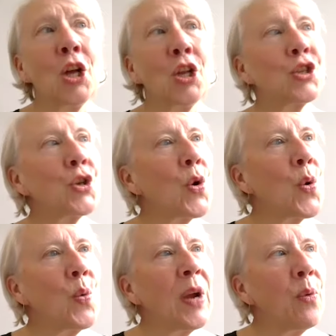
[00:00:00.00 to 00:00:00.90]

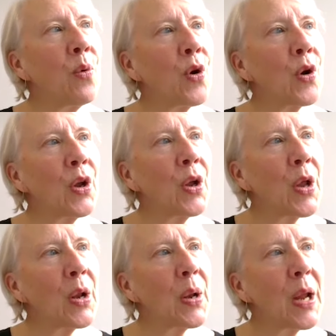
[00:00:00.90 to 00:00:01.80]
So we work,
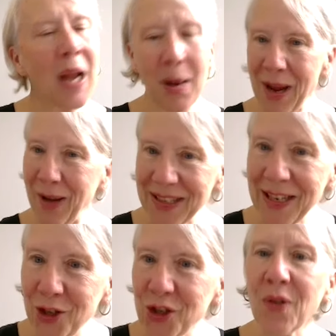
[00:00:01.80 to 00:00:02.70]
and I may have
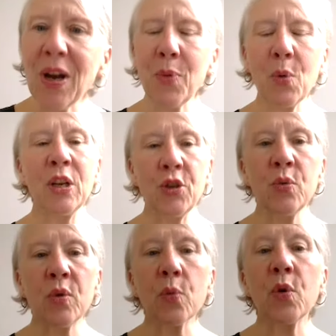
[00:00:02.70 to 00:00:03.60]
said this already, but we do
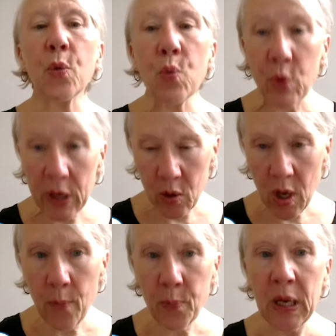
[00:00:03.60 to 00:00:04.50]
work with real
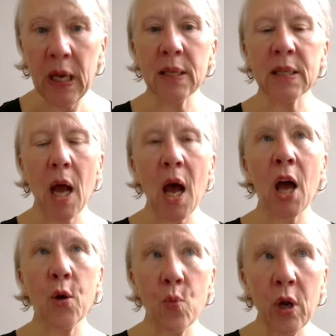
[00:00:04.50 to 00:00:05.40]
companies
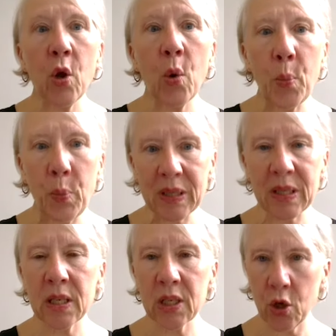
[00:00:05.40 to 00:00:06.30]
on real
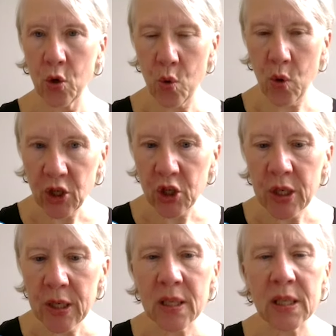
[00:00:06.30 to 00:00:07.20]
business
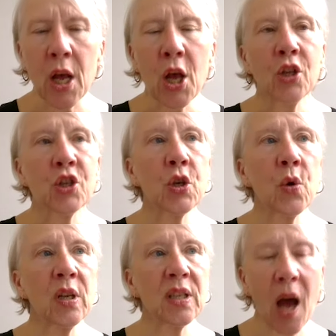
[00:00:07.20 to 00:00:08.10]
questions. So
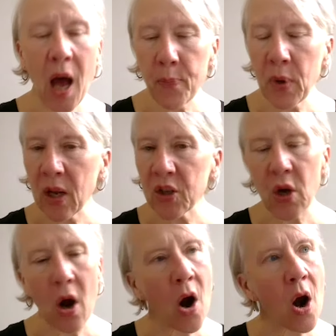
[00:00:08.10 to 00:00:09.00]
the topics
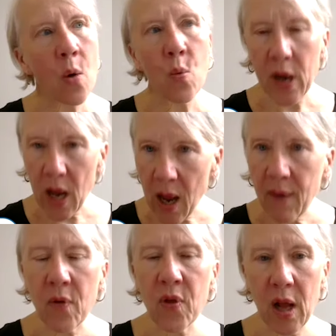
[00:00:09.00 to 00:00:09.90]
are
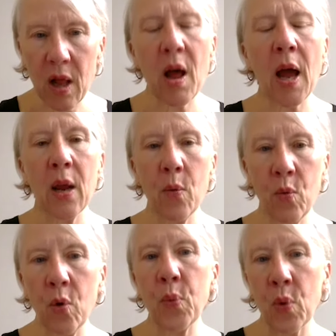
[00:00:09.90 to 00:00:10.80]
whatever the client
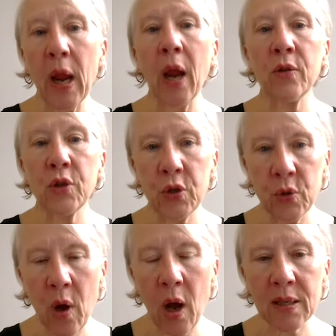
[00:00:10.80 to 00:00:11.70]
will bring
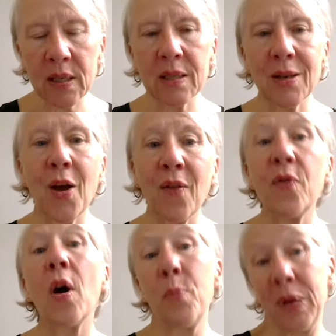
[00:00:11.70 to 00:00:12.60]
to us of
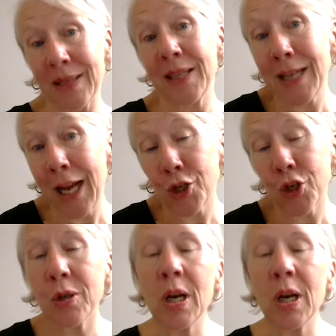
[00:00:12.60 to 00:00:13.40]
a business nature.